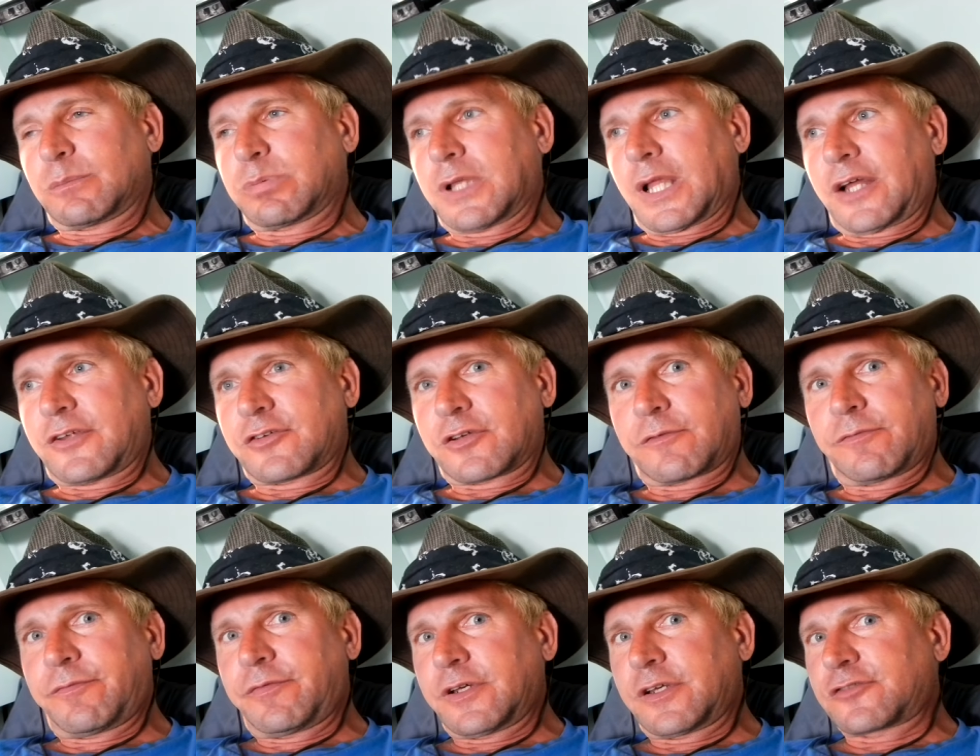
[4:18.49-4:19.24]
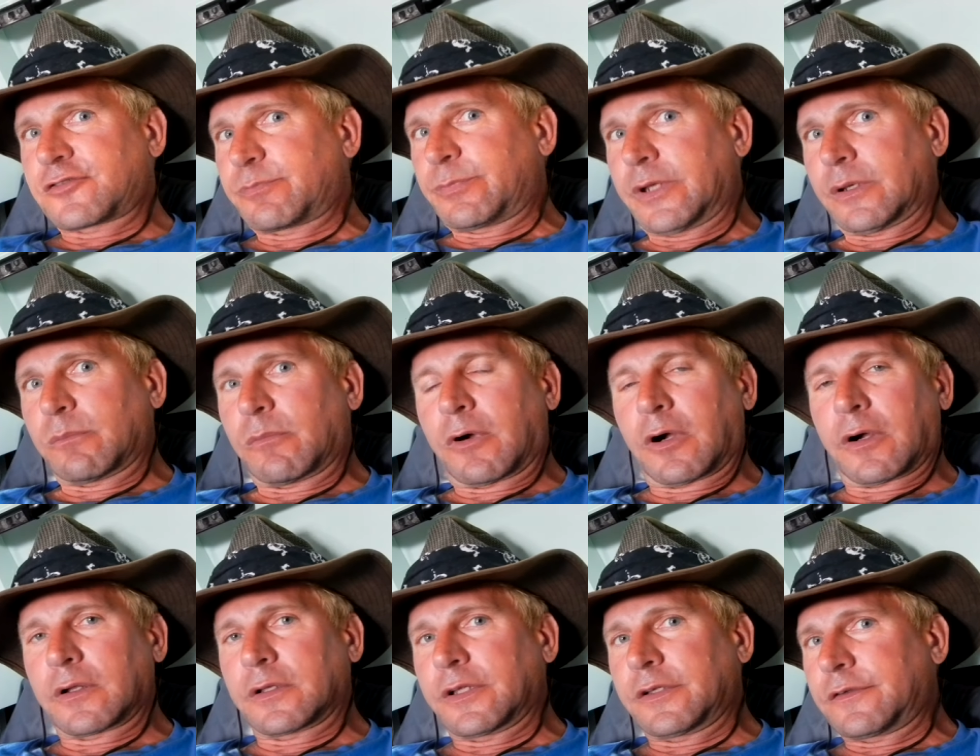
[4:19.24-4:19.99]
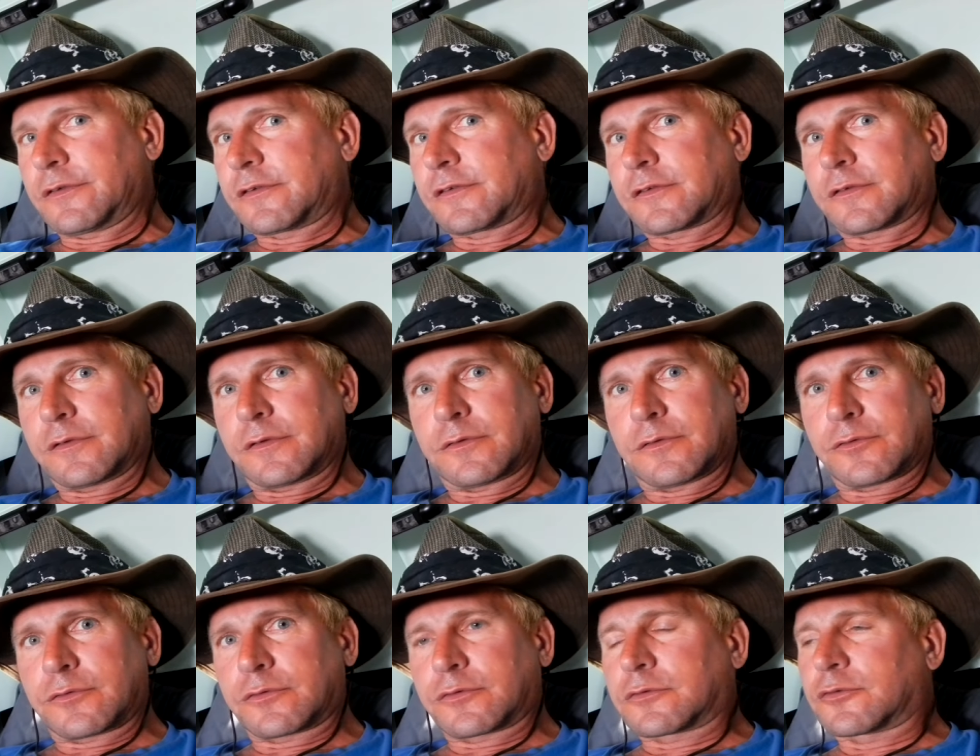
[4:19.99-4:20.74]
pelagic fish, be it marlins,
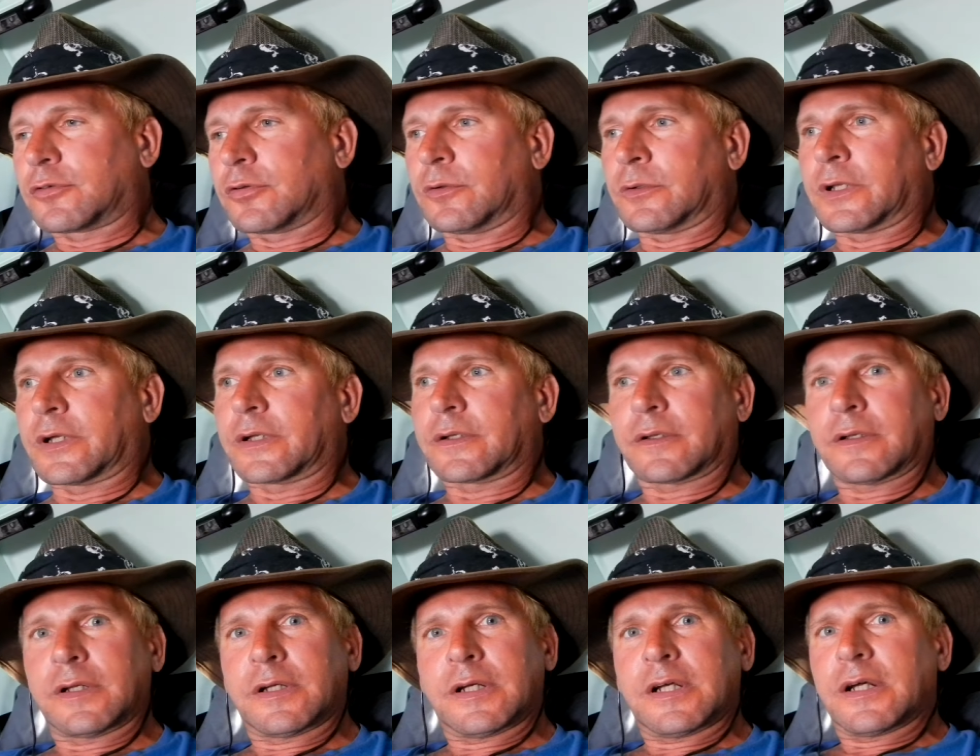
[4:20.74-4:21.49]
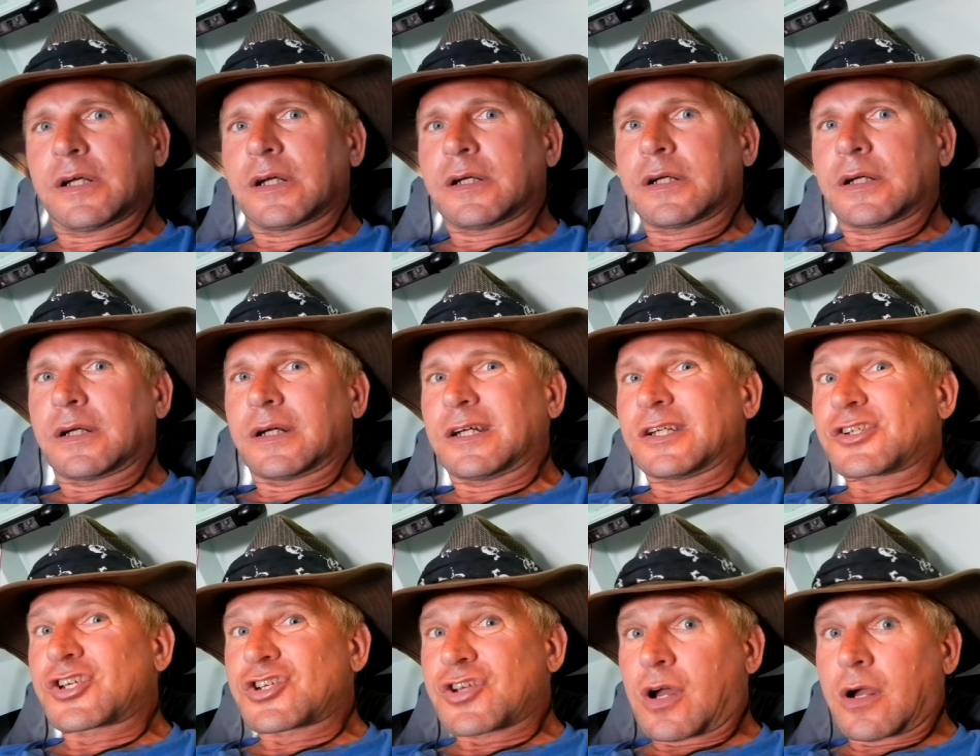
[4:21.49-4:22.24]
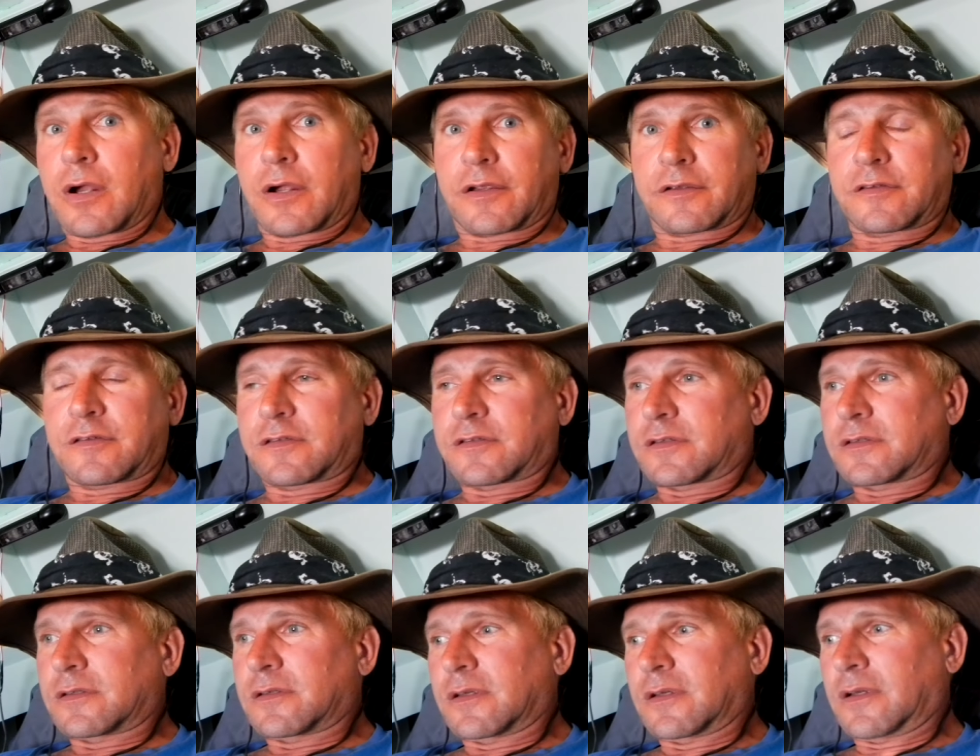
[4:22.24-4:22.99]
tuna,
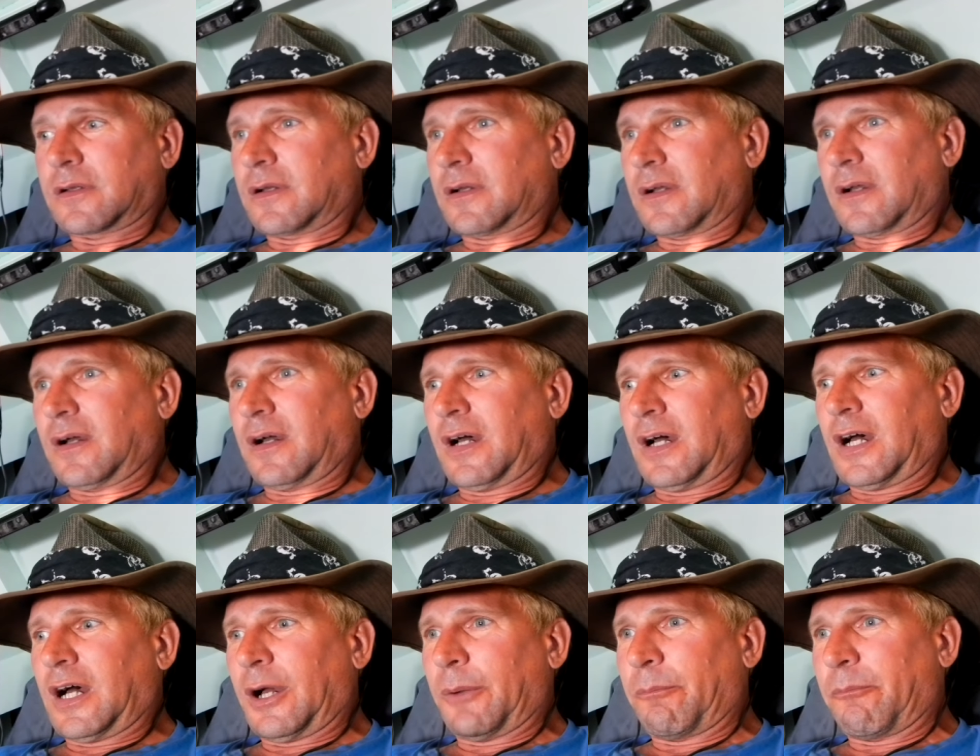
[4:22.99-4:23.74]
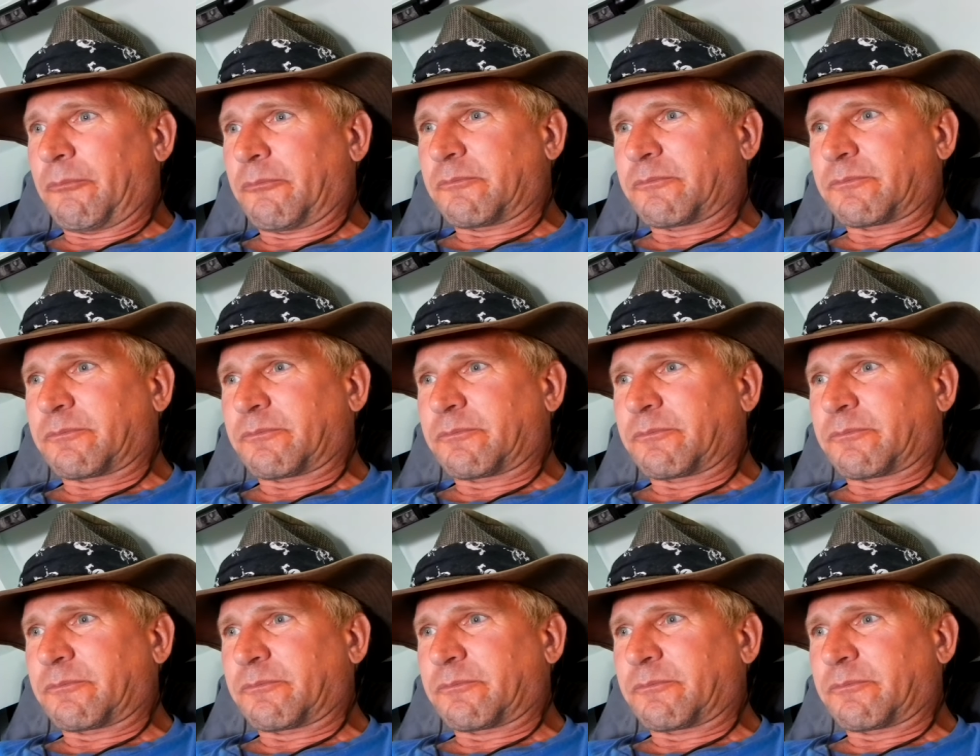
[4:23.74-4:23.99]
sharks. Um,